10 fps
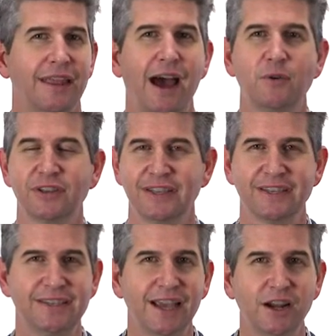that was a
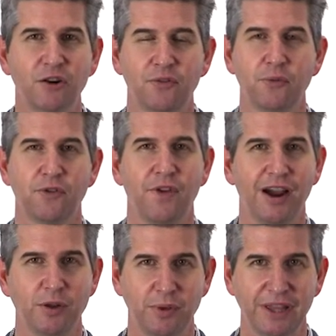signal from the
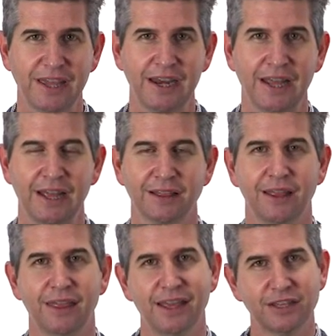very beginning
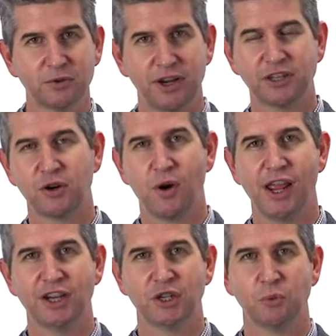that this
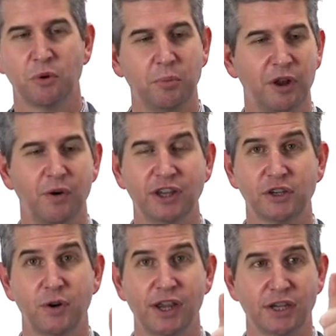restoration would be a
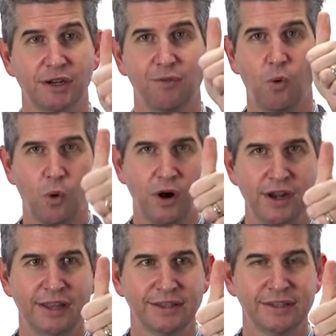restoration of
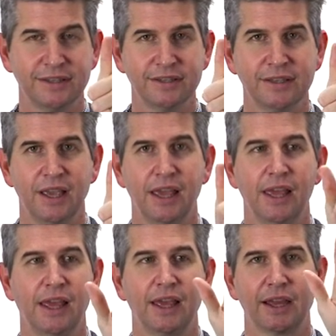ordinances,
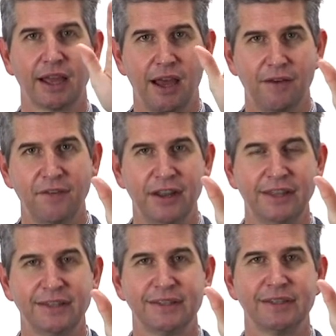
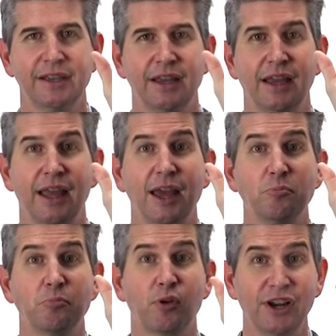covenants,
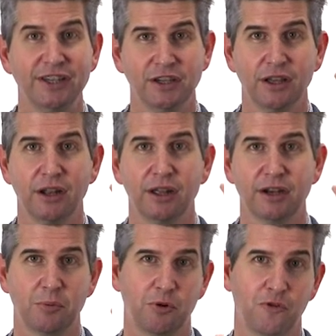and priesthood
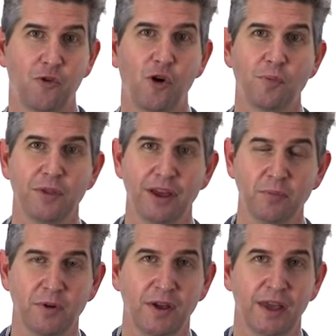to perform
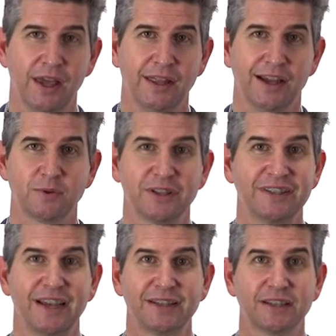them. That's what
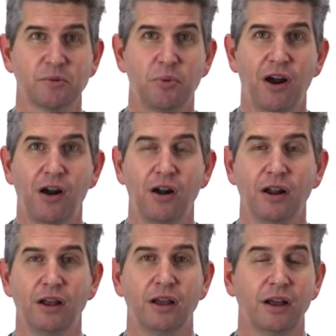sets us
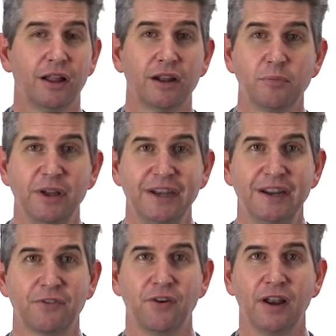apart a little bit
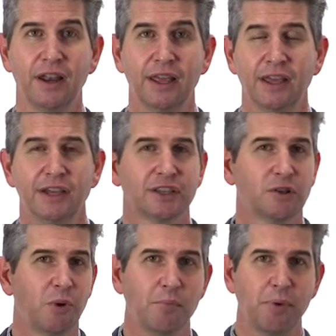different.
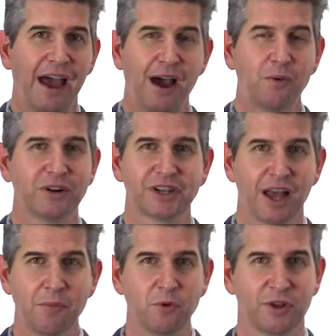So, what powers
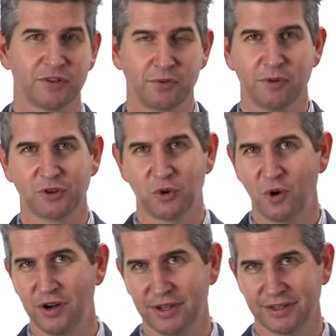come to us from those
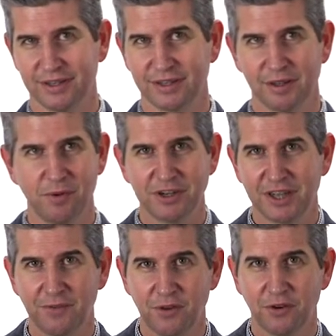ordinances? Let me
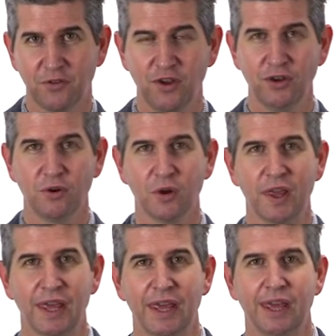just give you a few.
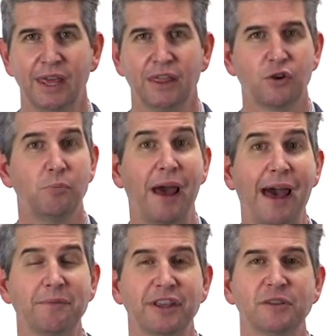Through
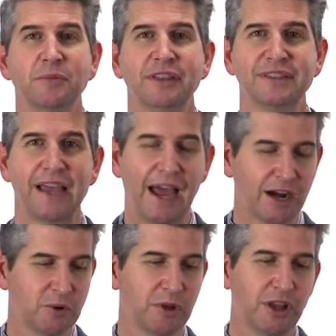baptism and the
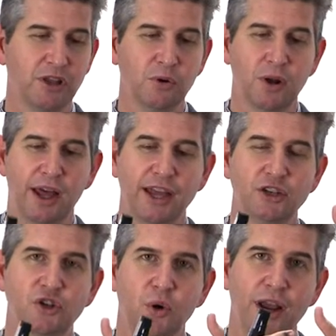sacrament, you and I
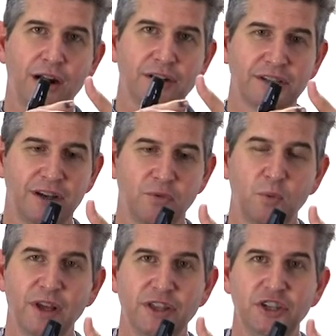join ourselves
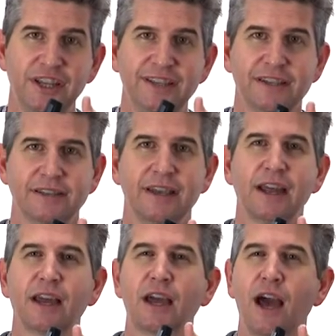with Jesus
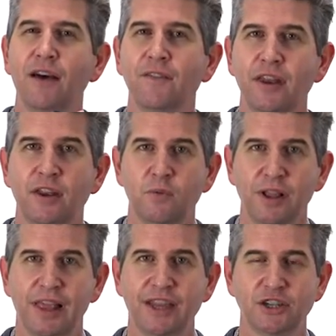in a covenant
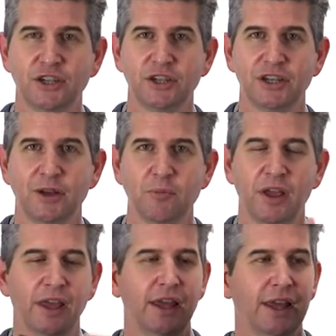relationship.
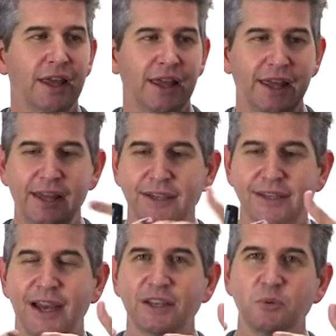He
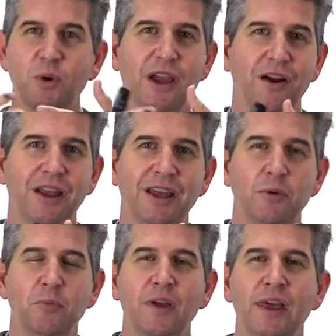is us, we are
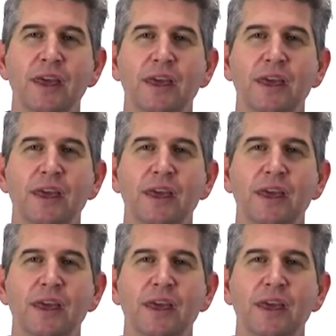Him.